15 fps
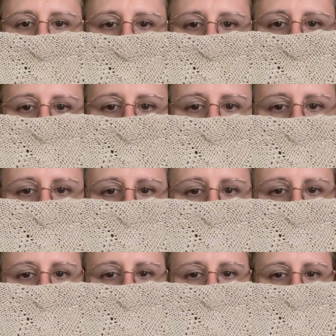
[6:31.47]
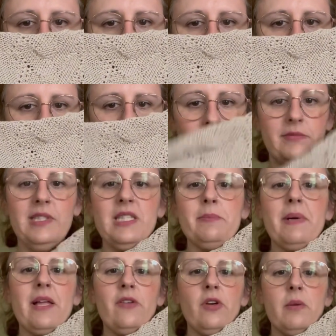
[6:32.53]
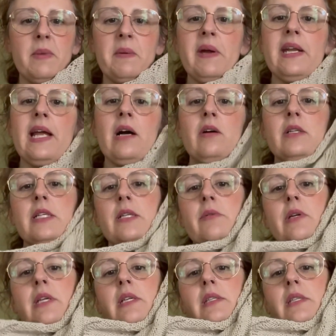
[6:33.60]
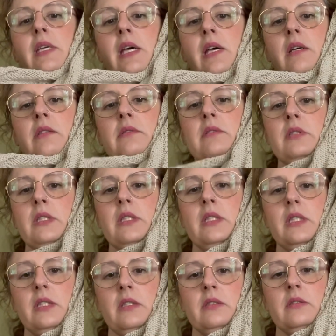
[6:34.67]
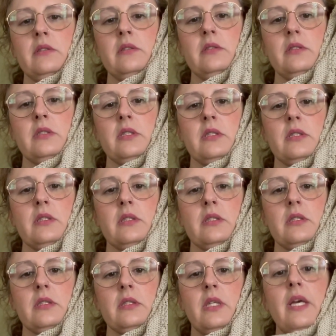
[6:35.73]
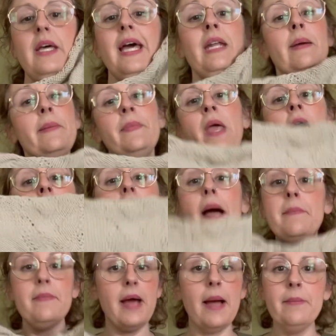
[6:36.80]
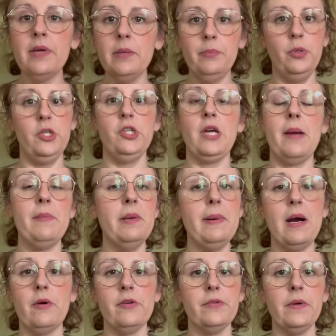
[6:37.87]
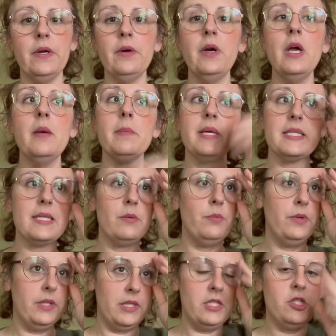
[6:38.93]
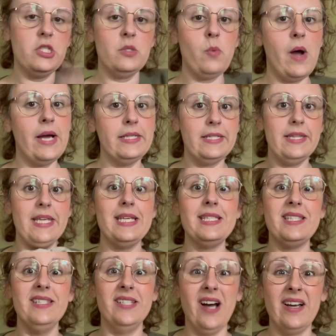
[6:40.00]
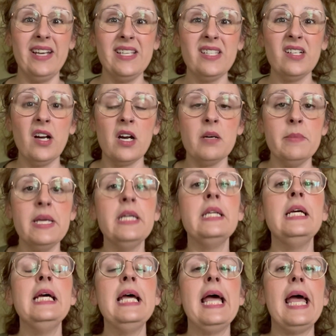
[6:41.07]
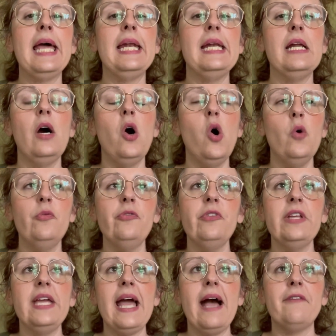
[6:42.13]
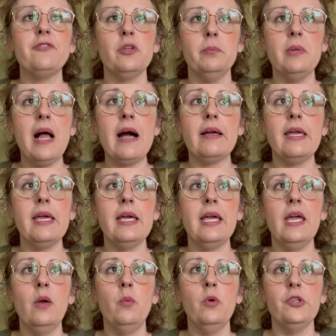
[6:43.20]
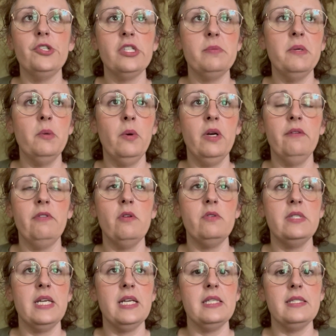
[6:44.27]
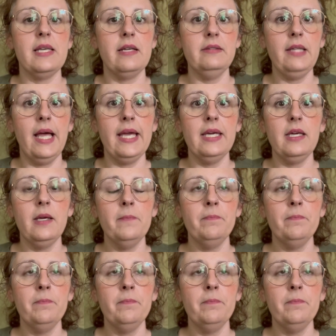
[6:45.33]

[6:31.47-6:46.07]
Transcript: I don't know. It's bothering me right now because I really see it right there. Ugh. Anyway, I'm going to power through because I really just want this done as a garment, and hopefully after blocking, it will just be one of those things that like